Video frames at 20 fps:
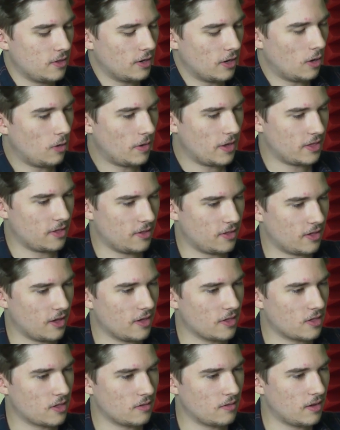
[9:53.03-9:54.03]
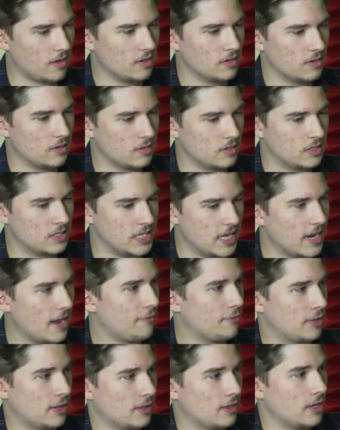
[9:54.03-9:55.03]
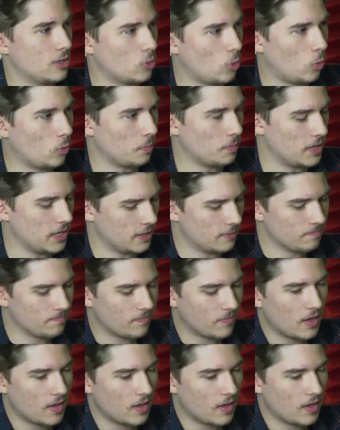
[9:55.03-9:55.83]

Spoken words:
as he says, did everything they told me.